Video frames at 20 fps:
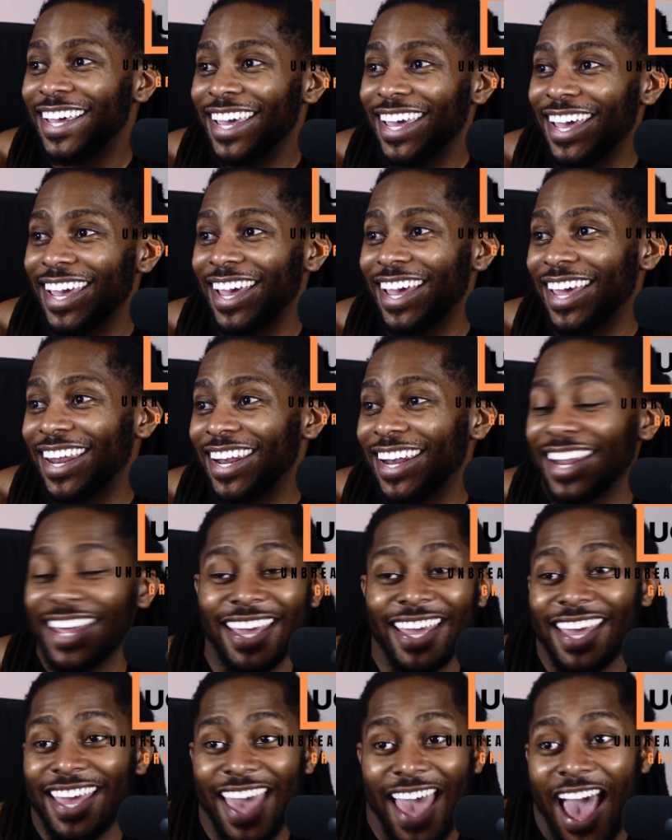and
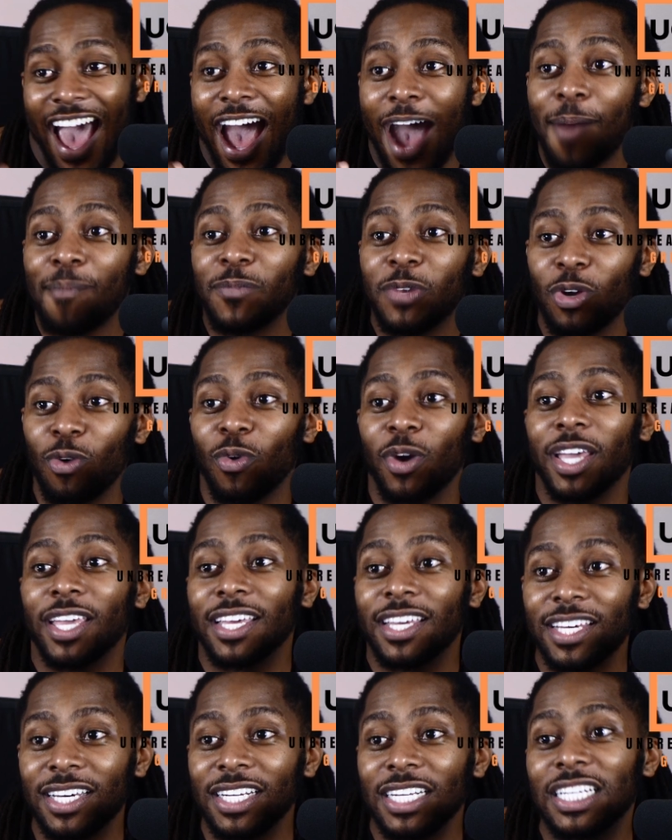I'm doing
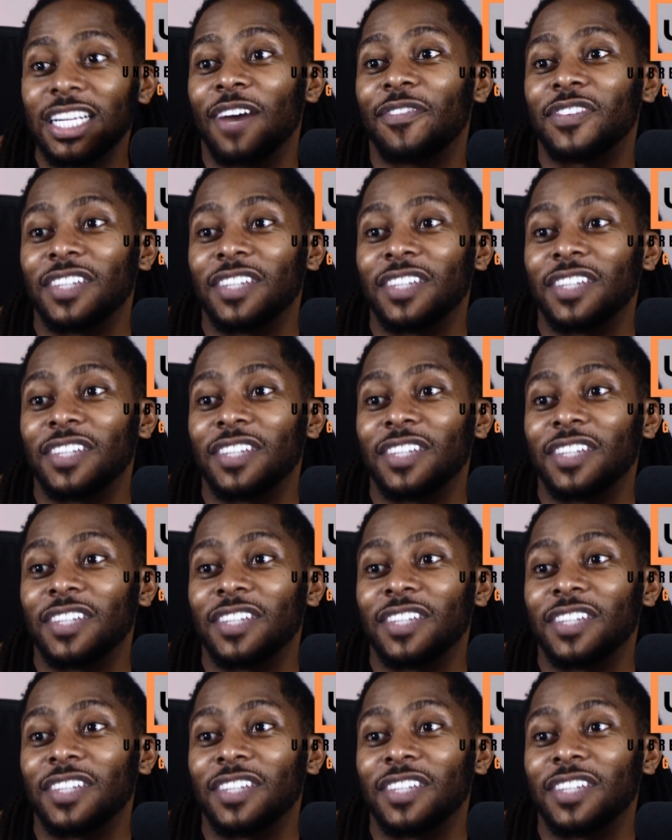good enough